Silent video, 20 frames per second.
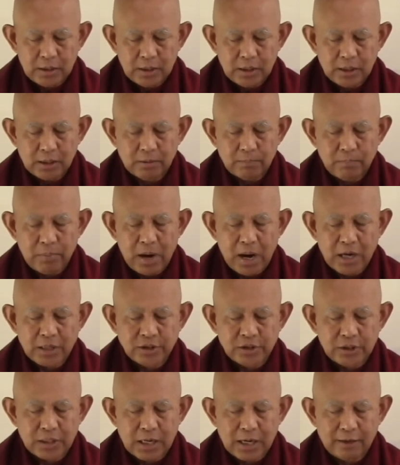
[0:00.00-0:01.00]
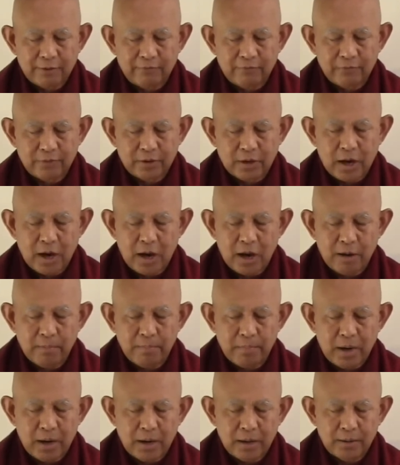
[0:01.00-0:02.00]
in past life,
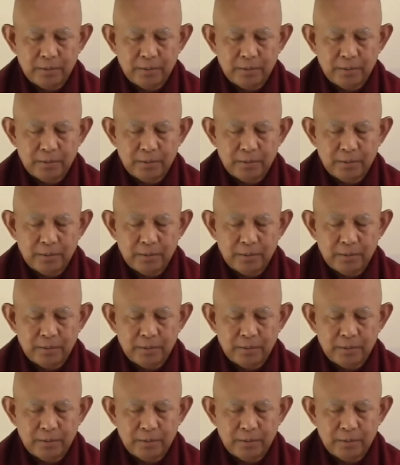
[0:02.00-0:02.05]
karma.